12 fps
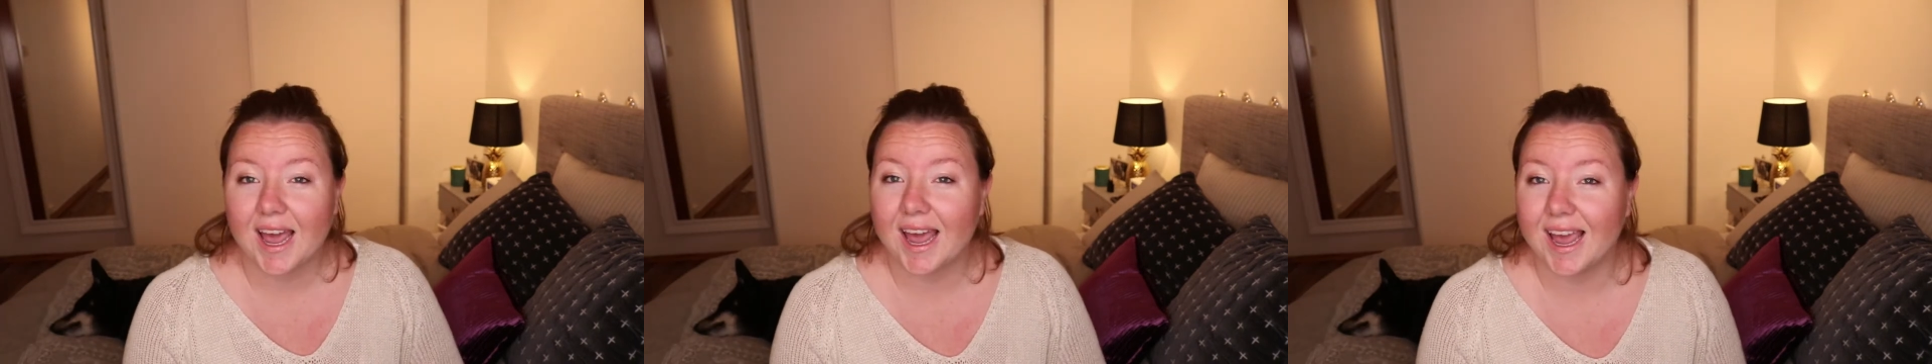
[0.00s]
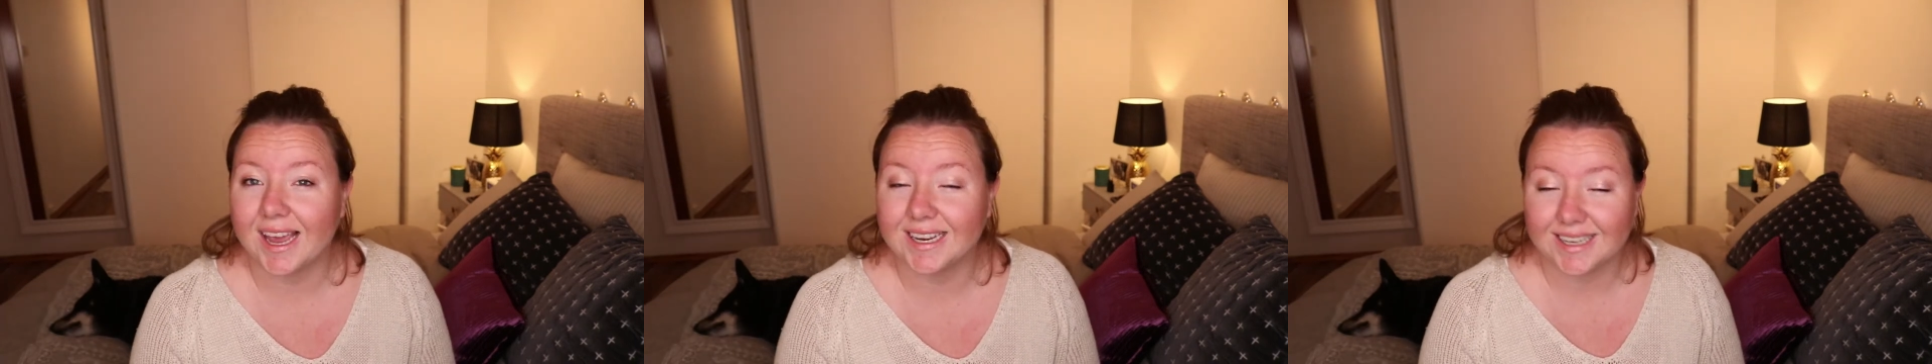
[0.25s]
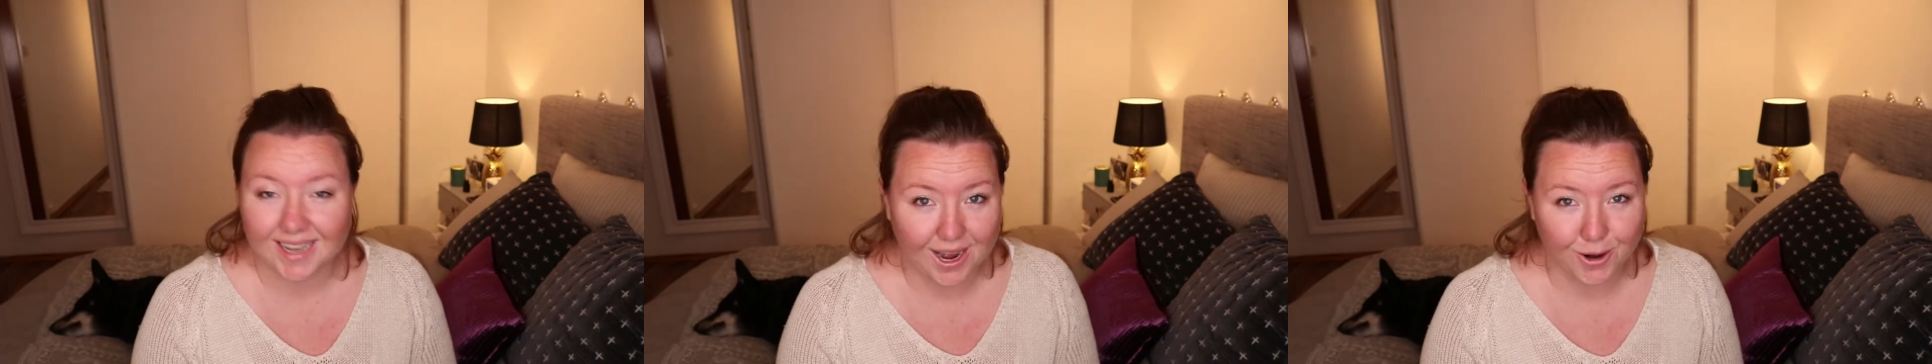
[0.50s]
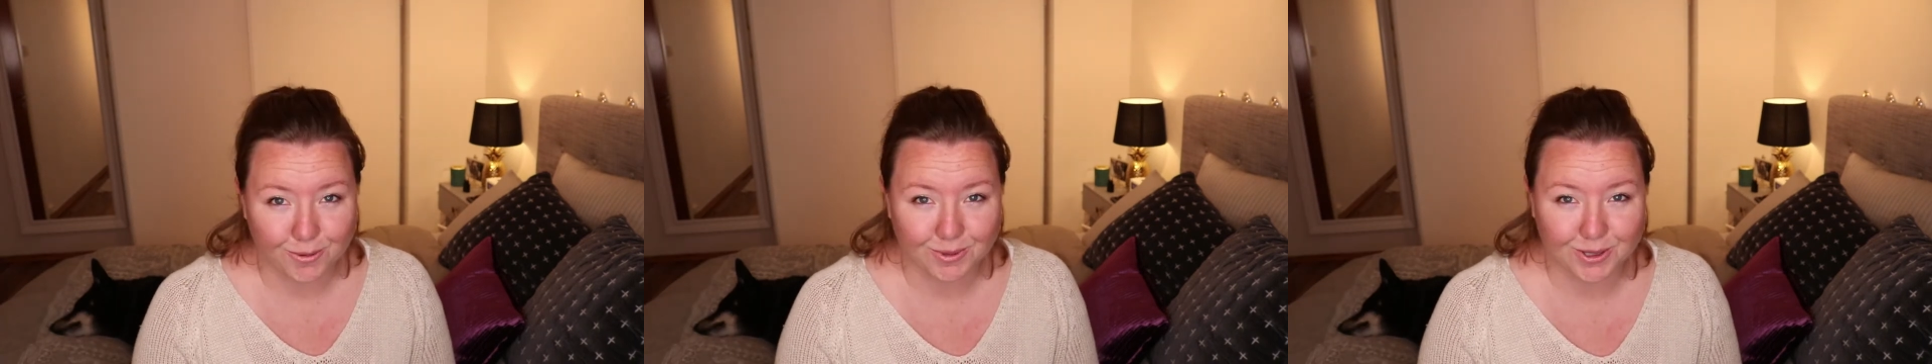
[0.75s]
And yeah, I
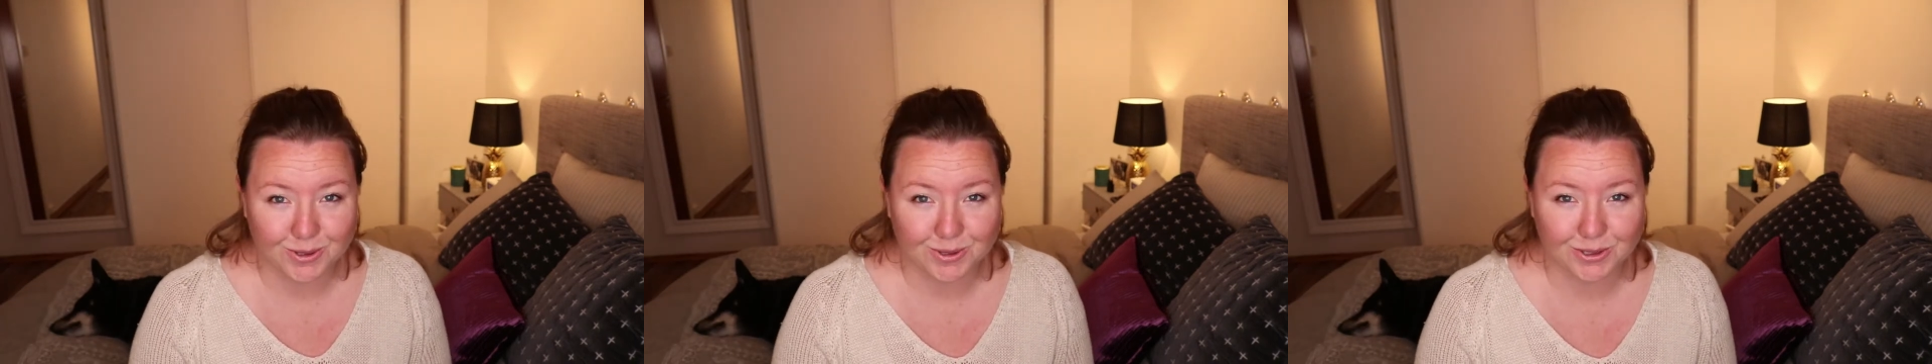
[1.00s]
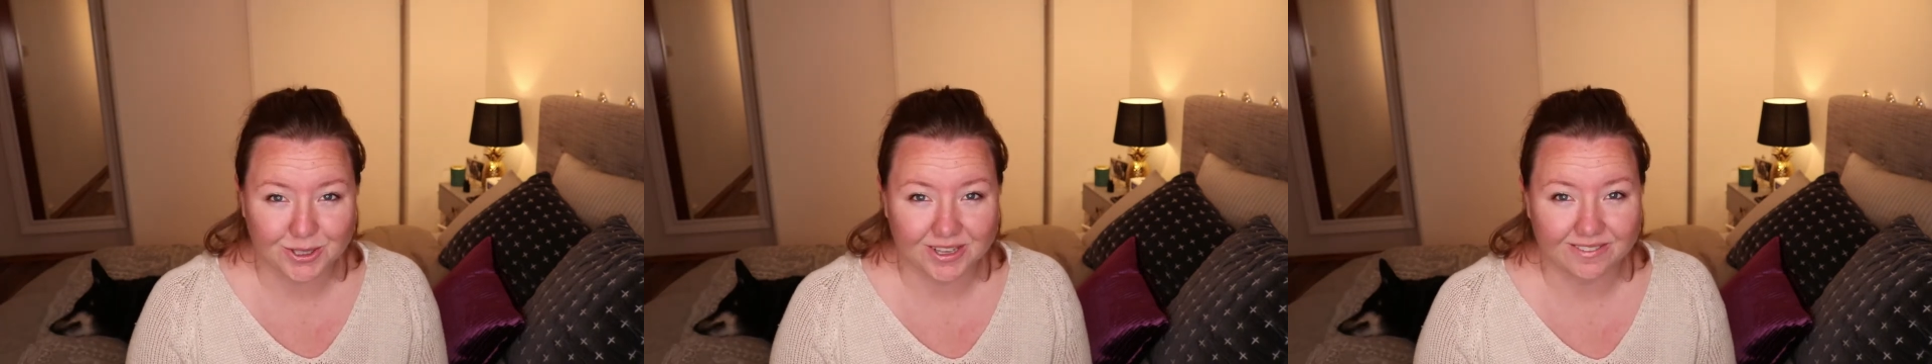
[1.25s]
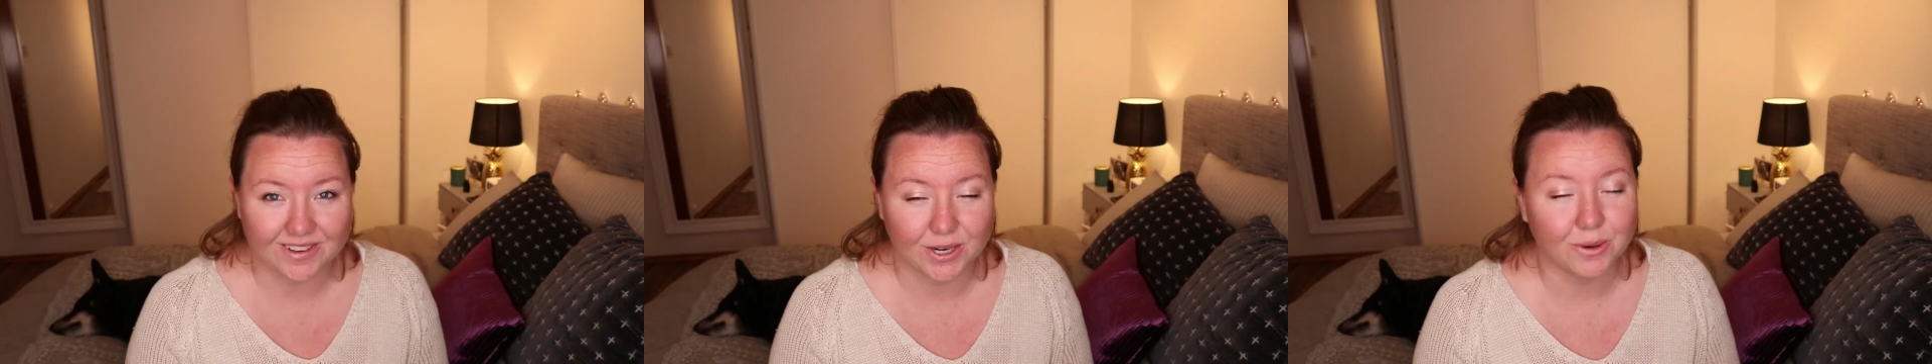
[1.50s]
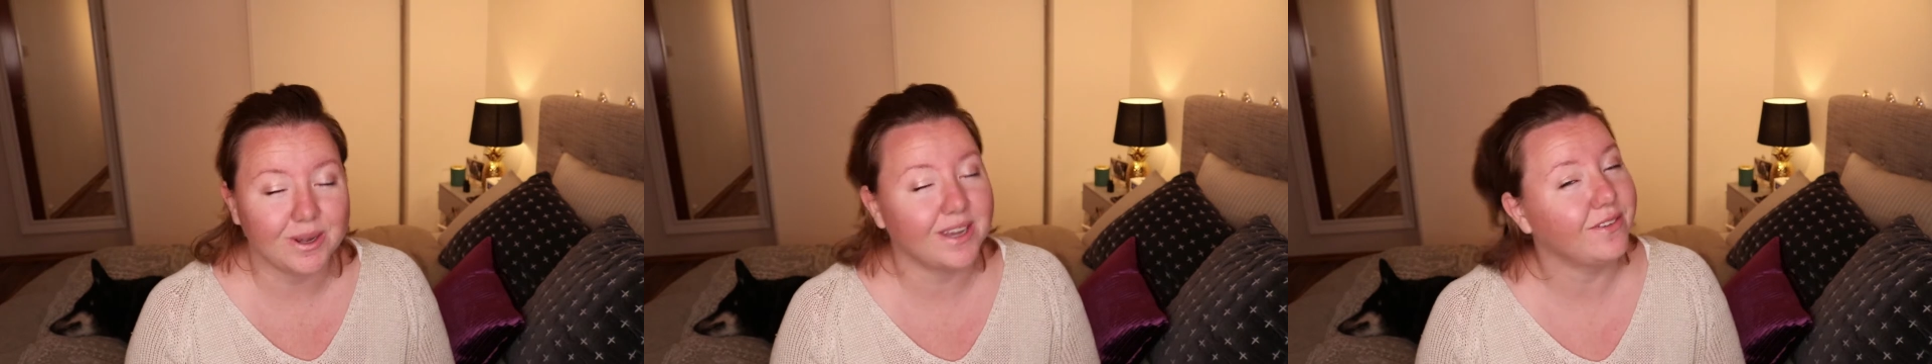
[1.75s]
hope that you enjoyed the video.